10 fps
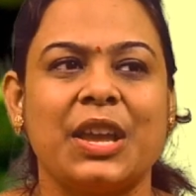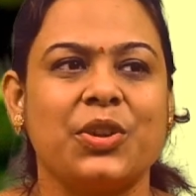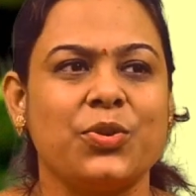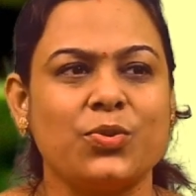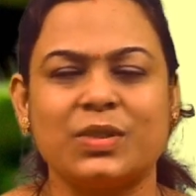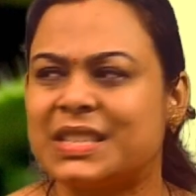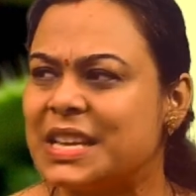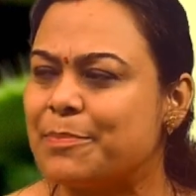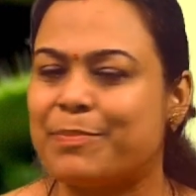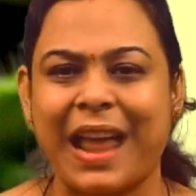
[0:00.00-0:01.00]
you
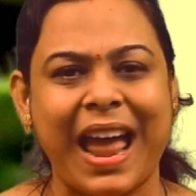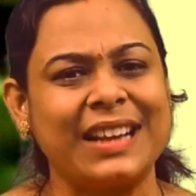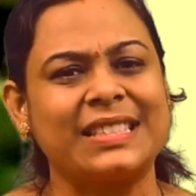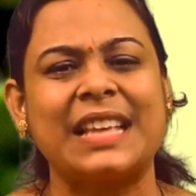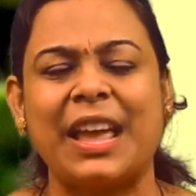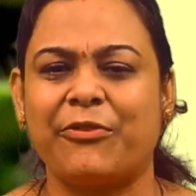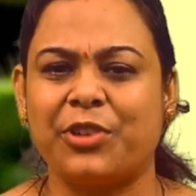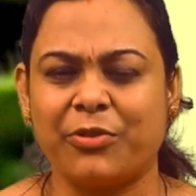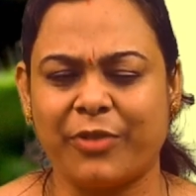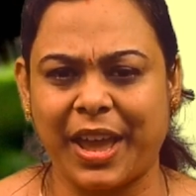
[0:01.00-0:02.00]
see plants
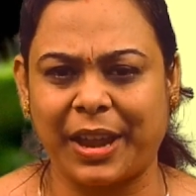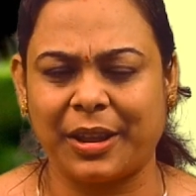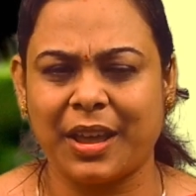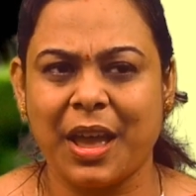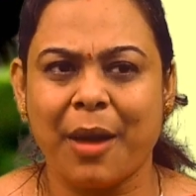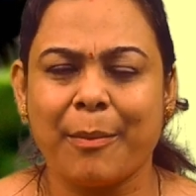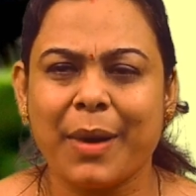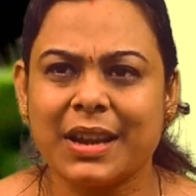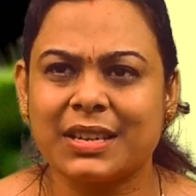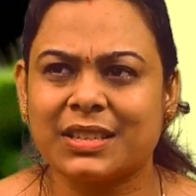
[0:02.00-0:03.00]
everywhere,
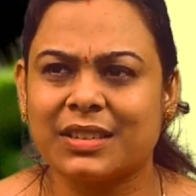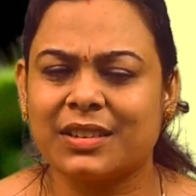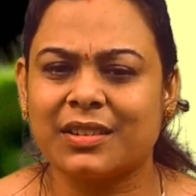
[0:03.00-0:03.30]
but